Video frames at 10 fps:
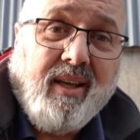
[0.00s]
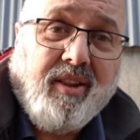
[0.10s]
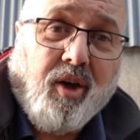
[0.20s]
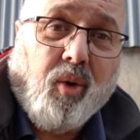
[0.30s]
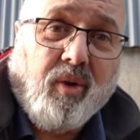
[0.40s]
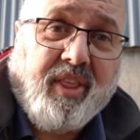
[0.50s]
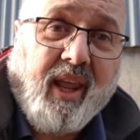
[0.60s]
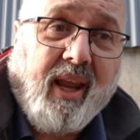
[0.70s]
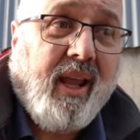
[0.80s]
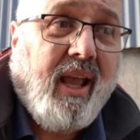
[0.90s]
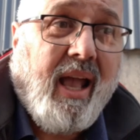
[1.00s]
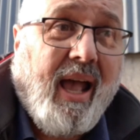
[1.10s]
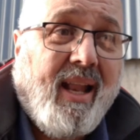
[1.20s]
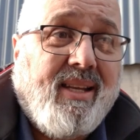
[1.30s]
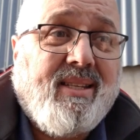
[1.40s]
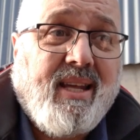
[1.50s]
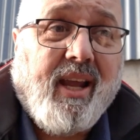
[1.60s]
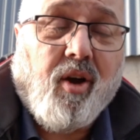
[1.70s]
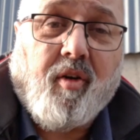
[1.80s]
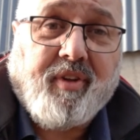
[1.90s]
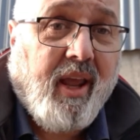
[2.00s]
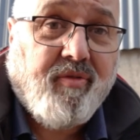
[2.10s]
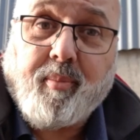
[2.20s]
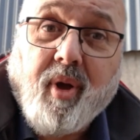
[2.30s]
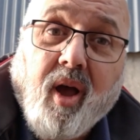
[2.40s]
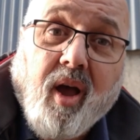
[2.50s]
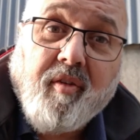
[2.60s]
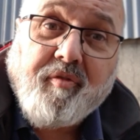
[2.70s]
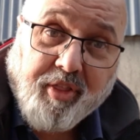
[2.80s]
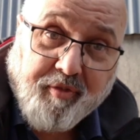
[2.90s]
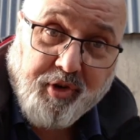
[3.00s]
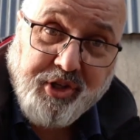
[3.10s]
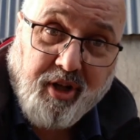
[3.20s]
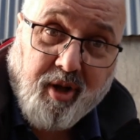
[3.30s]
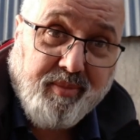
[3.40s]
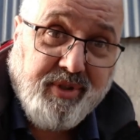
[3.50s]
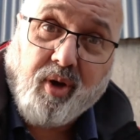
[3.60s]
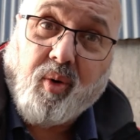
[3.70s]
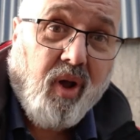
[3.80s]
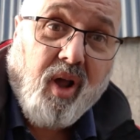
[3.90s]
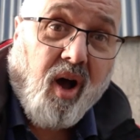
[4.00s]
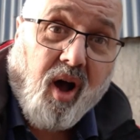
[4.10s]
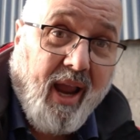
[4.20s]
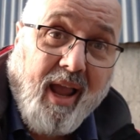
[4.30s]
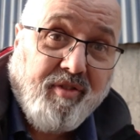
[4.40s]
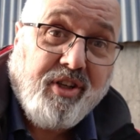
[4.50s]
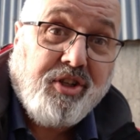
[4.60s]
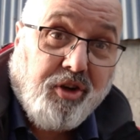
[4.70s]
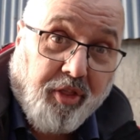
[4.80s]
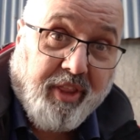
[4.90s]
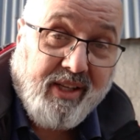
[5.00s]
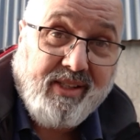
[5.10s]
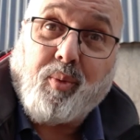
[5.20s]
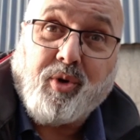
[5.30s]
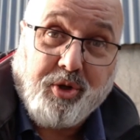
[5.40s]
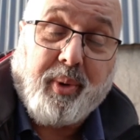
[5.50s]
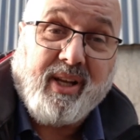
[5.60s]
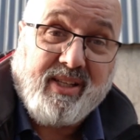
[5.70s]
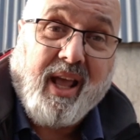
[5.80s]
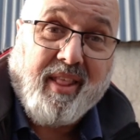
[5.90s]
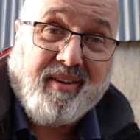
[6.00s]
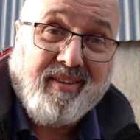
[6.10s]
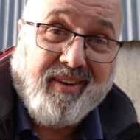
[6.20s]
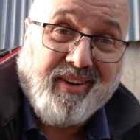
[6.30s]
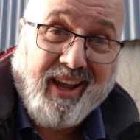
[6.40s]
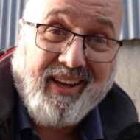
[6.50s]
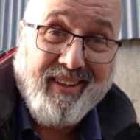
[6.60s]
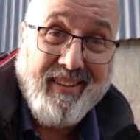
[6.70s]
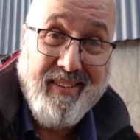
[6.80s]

the whole thing and take off the AFrame for the first time. So I haven't done this, so we're doing it together, okay?